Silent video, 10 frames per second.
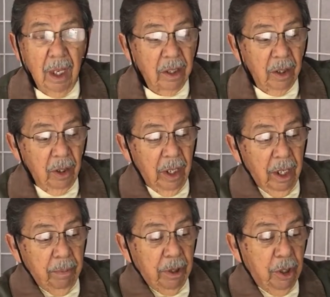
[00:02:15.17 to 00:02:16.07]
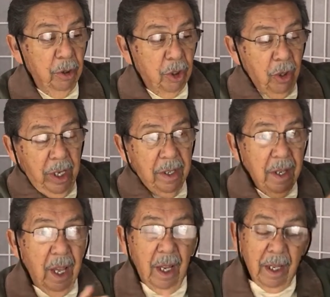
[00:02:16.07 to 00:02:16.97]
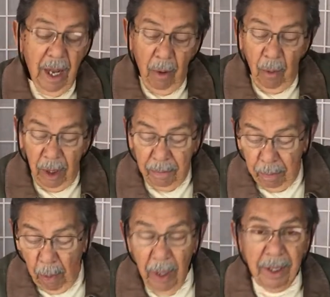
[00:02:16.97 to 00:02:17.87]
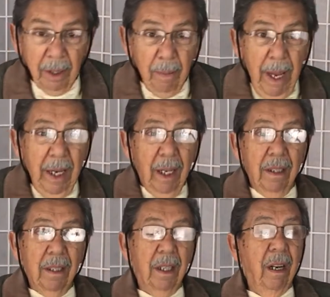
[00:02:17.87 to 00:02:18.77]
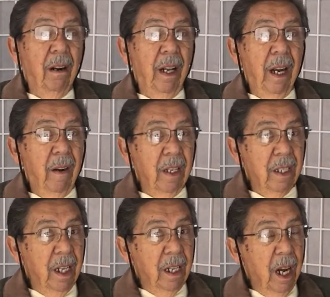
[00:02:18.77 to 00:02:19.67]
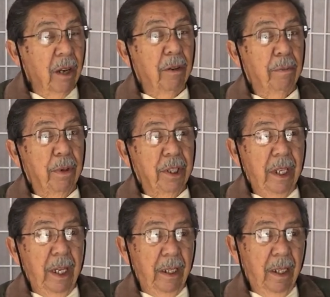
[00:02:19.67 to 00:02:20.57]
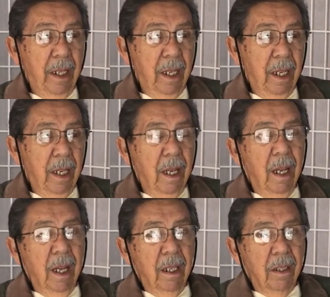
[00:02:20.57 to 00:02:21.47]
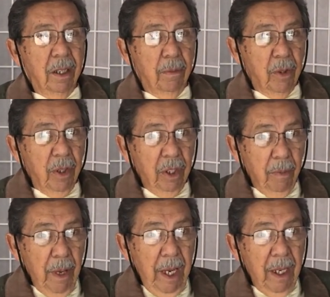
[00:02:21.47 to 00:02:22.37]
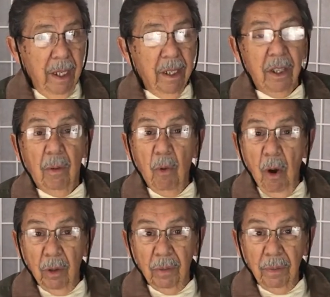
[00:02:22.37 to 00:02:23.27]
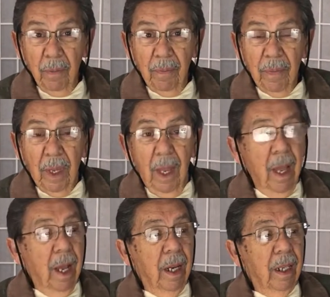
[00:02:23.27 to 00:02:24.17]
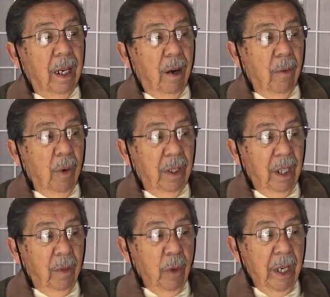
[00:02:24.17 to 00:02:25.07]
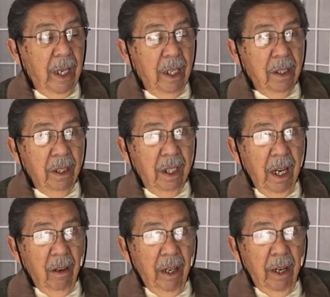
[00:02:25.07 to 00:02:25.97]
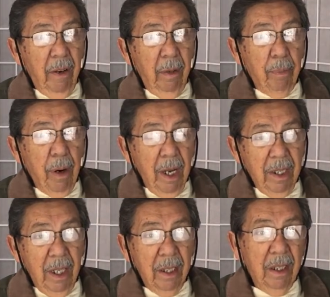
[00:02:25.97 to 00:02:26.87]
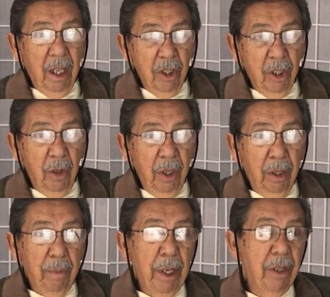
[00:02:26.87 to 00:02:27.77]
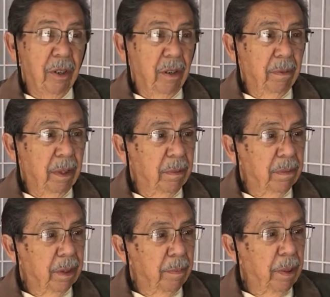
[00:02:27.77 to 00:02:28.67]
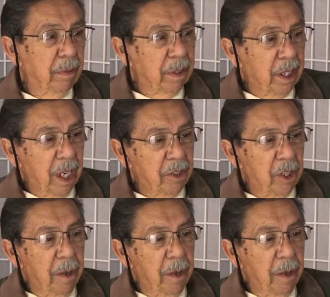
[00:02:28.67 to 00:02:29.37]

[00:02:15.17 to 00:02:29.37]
So you'll end up with two trees. Now, one point to make on this, that air layering is not 100%. Some trees will make it, some won't. Now, when we get into the air layering process, and I'll show you the picture up here of a sketch